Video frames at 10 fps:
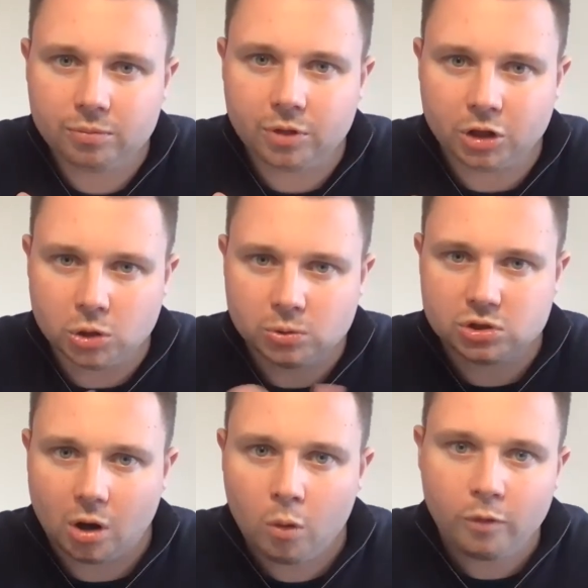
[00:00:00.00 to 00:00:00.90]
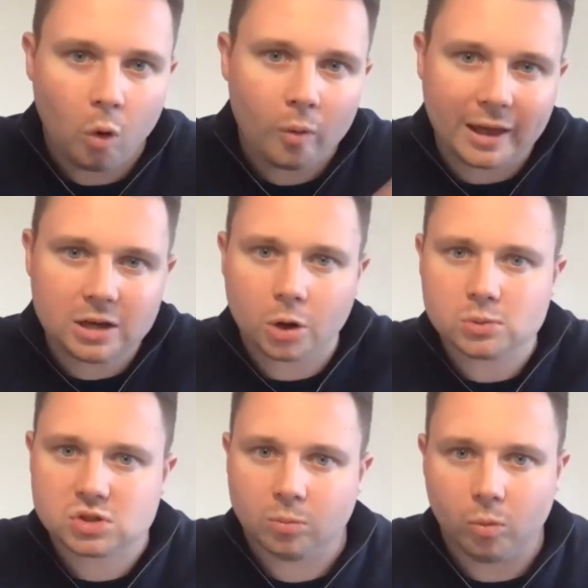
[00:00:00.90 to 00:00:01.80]
that you solve, or they know
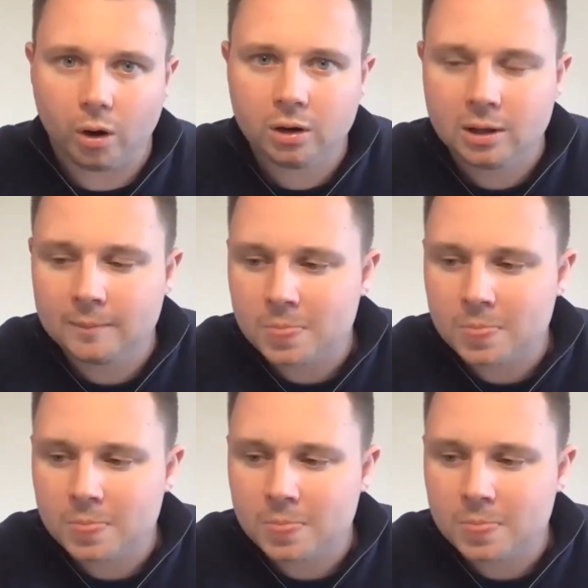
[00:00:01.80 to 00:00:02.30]
someone,